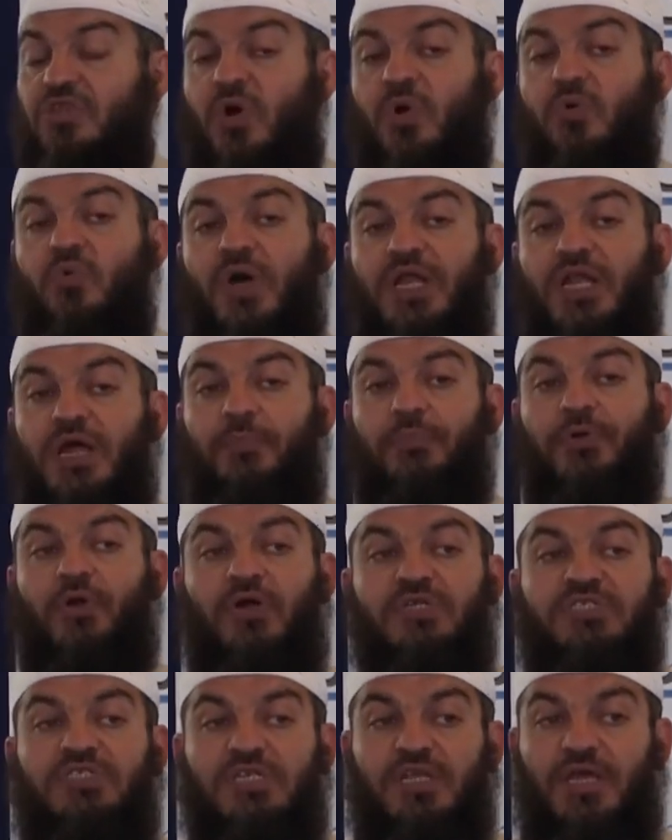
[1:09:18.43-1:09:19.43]
no one
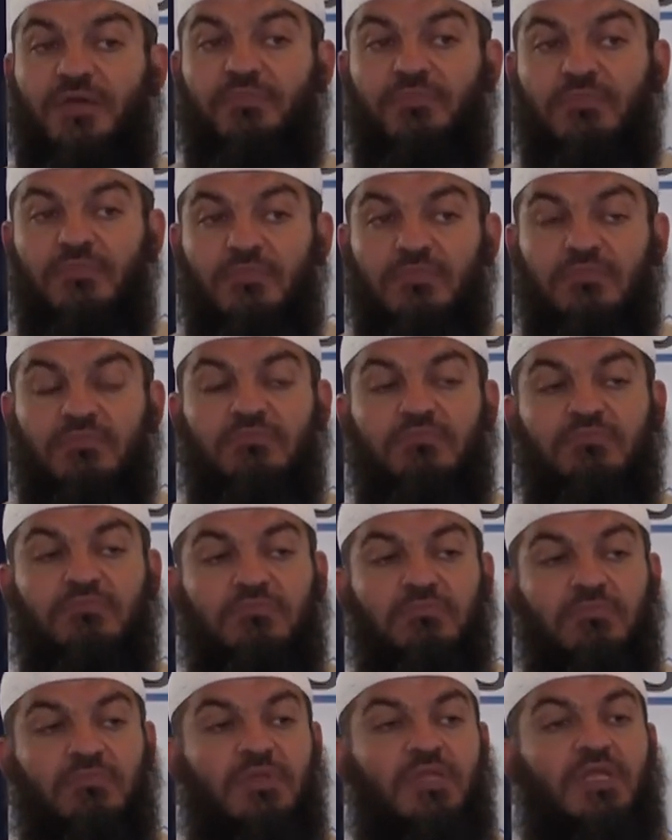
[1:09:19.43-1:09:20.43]
approached them,
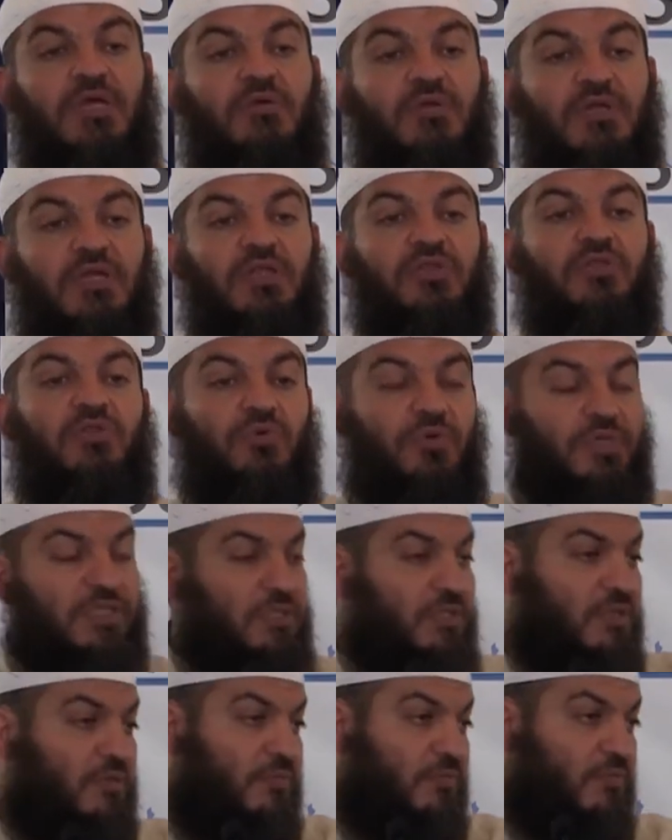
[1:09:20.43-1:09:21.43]
they will not do
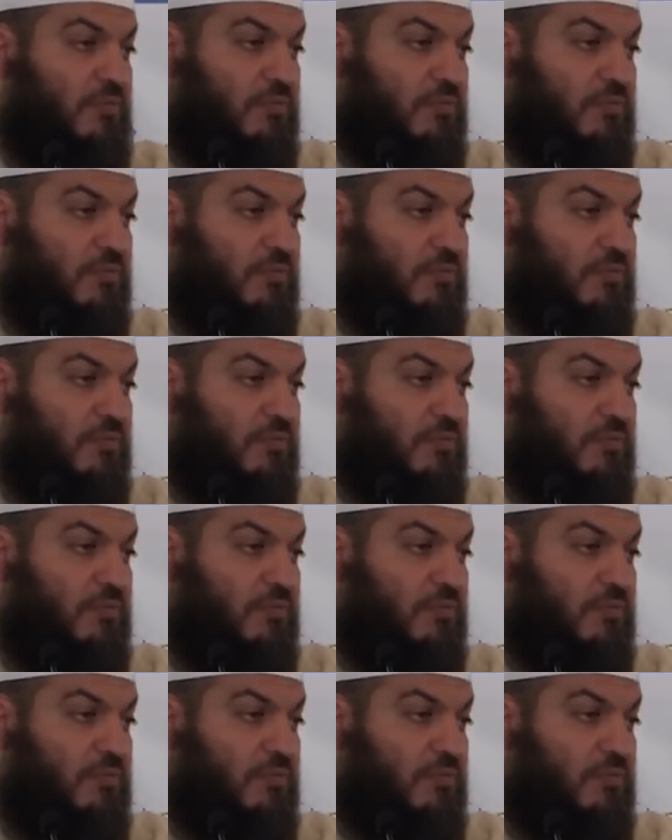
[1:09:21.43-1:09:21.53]
it.